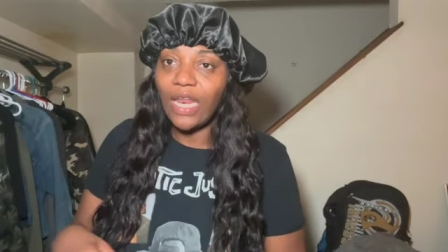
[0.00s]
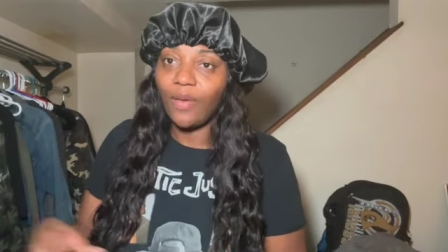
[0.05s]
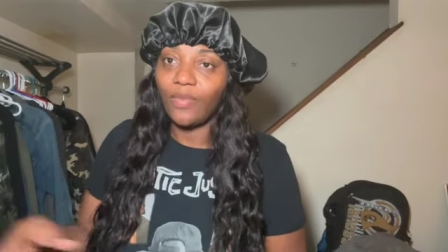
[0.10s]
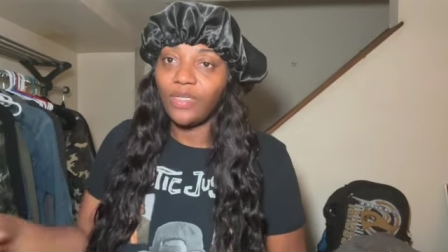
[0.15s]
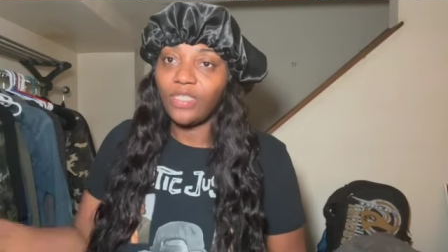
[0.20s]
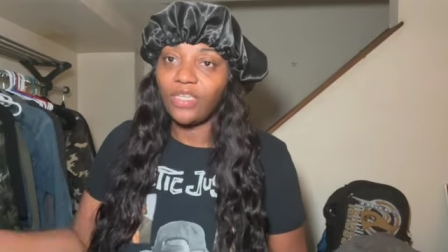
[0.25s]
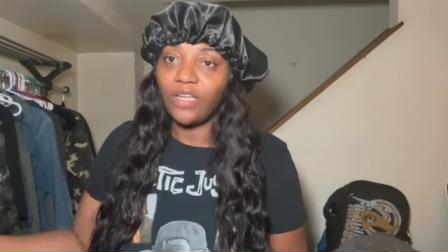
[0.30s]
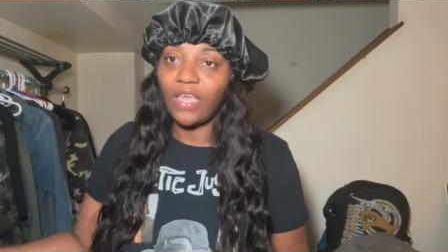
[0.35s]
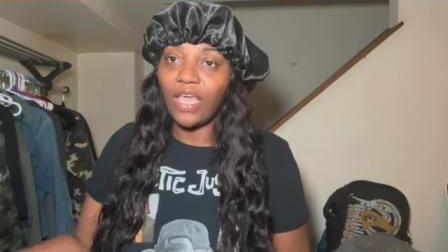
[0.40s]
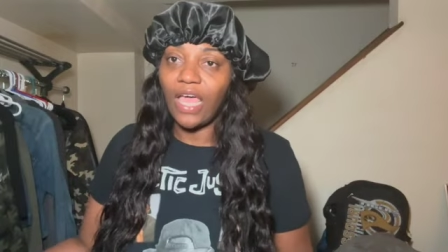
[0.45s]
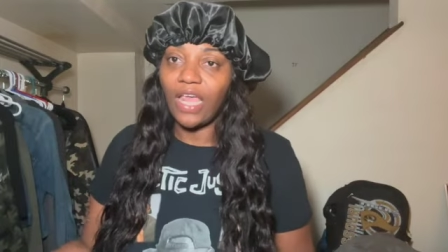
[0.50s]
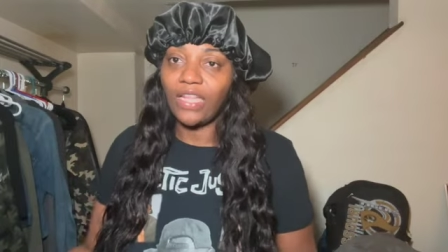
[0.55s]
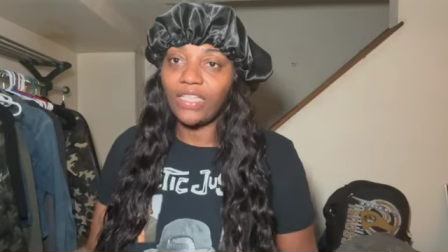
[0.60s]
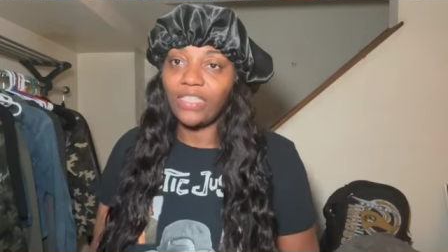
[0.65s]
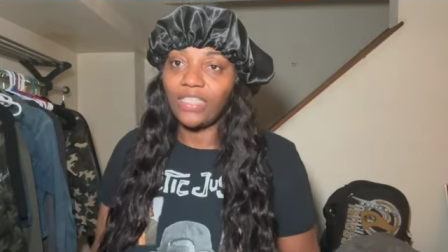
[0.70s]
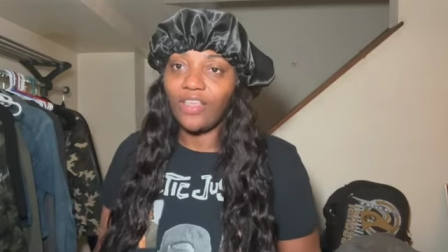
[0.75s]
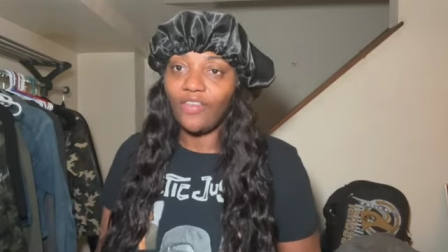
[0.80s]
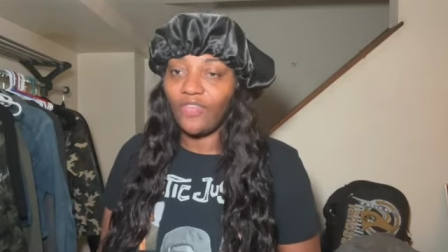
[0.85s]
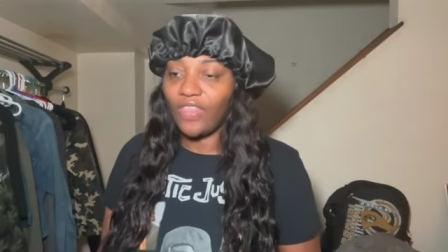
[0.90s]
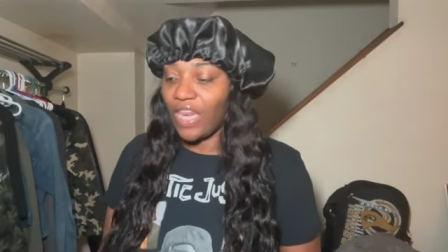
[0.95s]
I'm gonna show y'all the
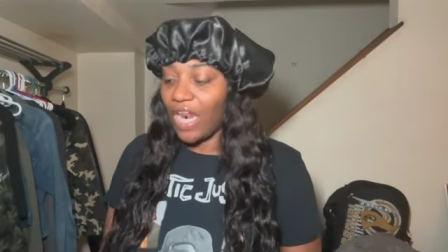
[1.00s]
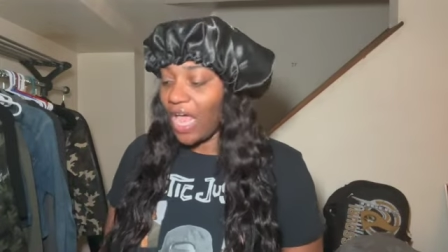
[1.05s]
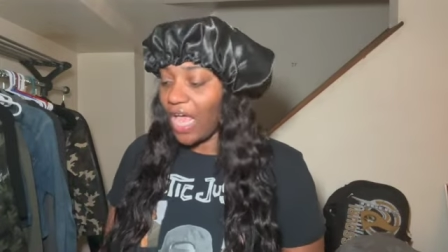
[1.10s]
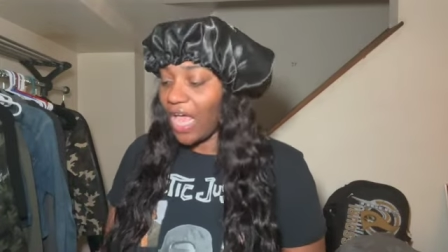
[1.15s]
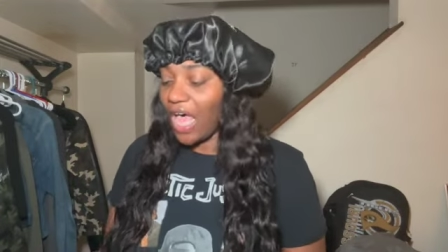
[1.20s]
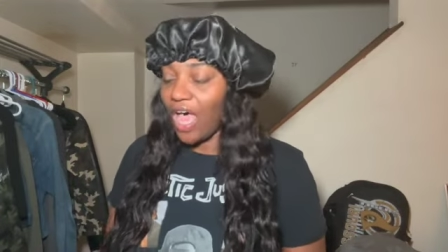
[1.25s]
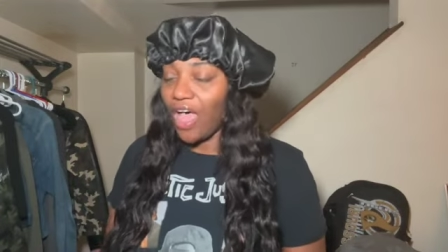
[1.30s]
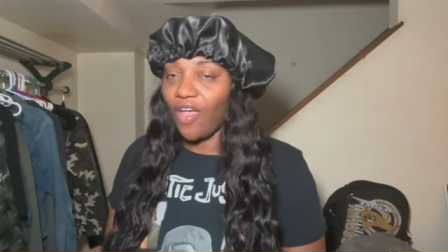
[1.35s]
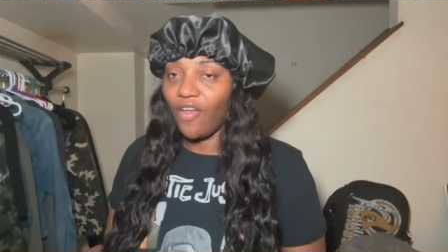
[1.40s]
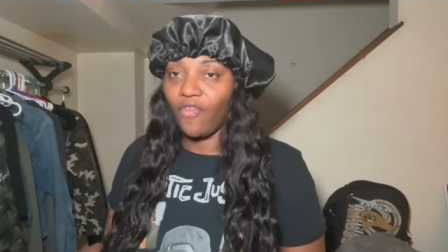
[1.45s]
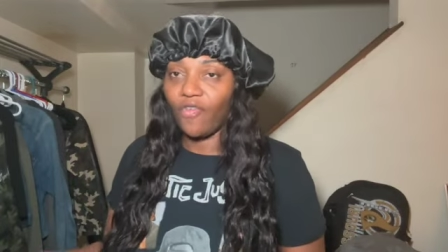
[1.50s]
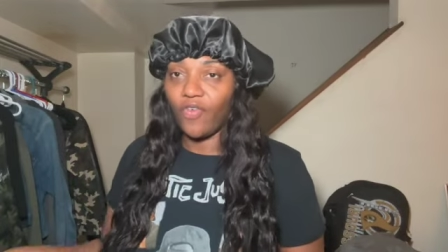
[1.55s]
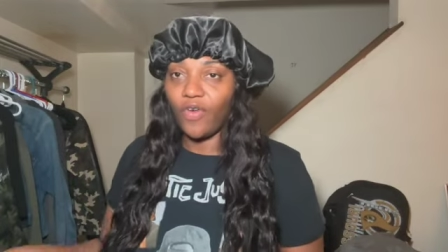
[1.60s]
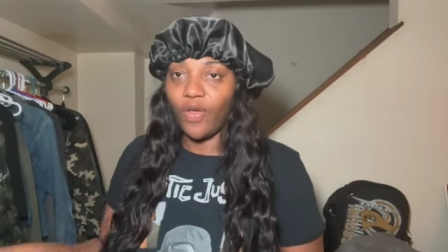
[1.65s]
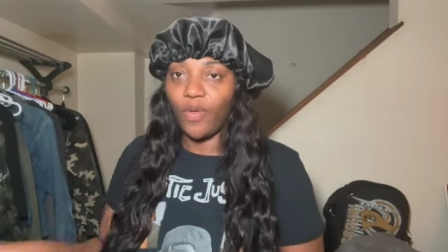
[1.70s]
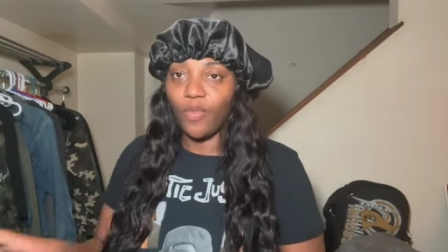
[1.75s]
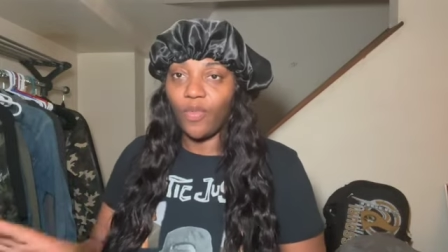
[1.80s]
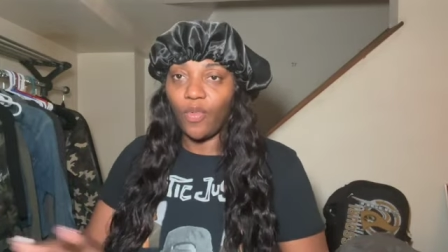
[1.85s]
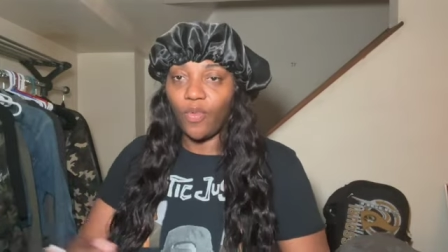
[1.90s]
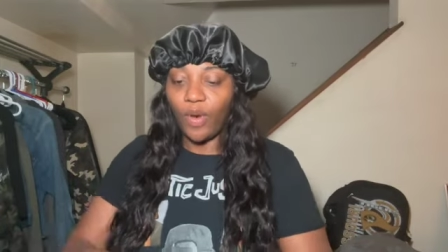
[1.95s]
stuff that I got
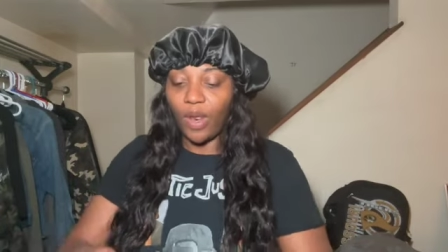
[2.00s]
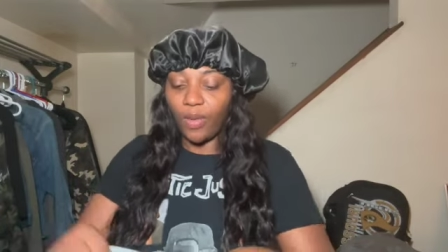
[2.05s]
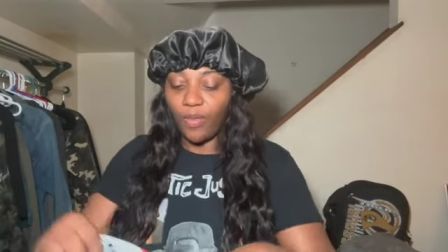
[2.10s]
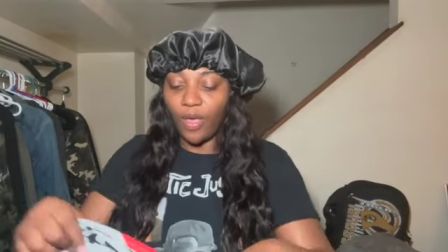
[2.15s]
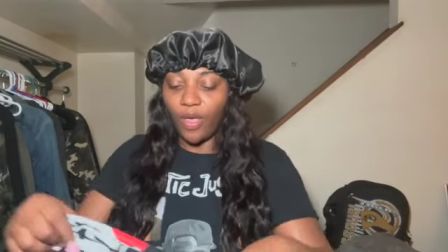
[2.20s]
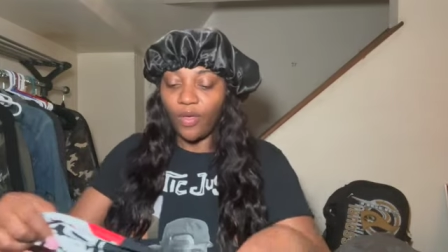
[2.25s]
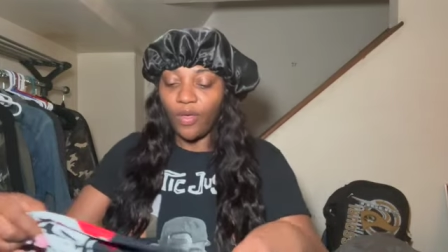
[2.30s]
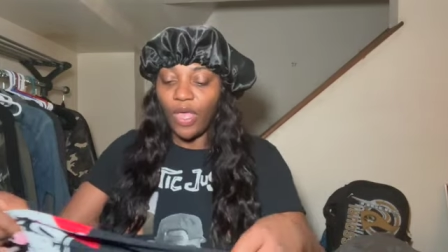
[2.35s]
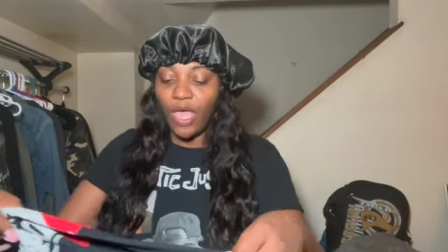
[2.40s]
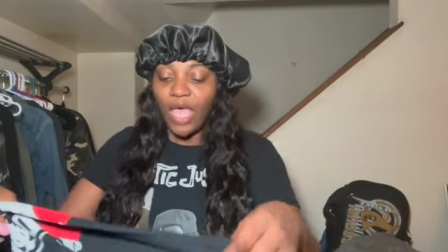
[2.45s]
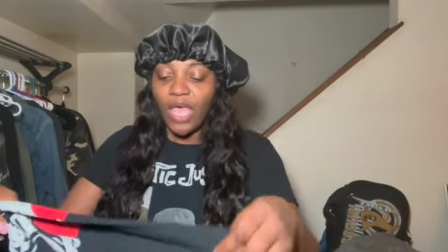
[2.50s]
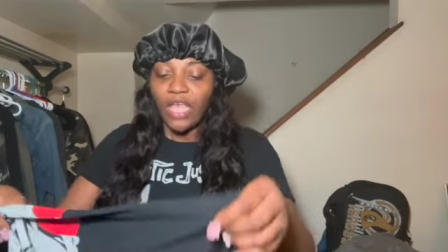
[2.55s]
from Rainbow.